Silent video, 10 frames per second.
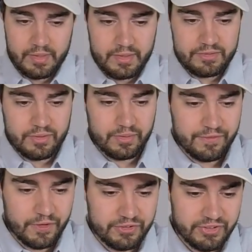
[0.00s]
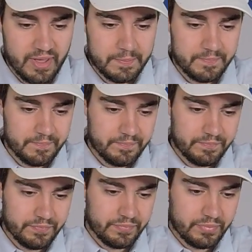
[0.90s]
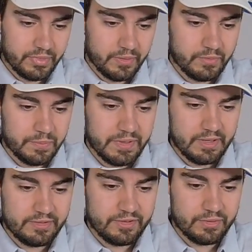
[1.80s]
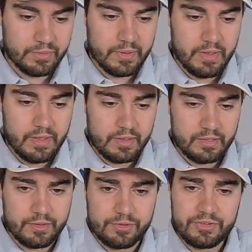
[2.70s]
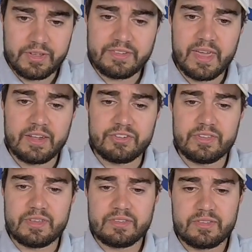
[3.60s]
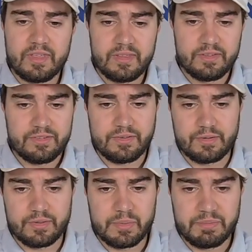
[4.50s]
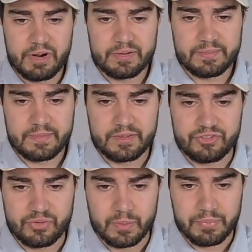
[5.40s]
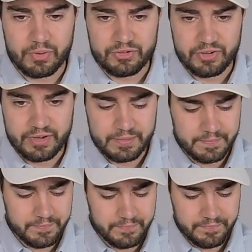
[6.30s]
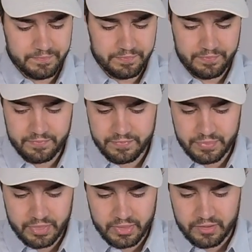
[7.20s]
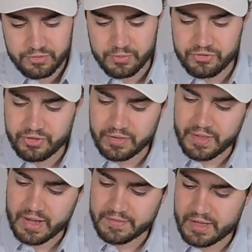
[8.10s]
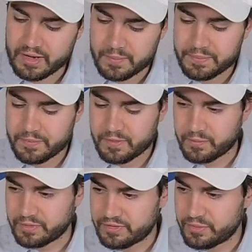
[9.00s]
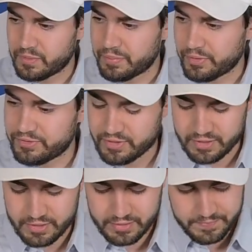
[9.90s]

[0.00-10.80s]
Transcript: So the first step would be to loosely attach these to your LumenBar, the short portion here. So we're just going to line that up with 2 of the bolts in here.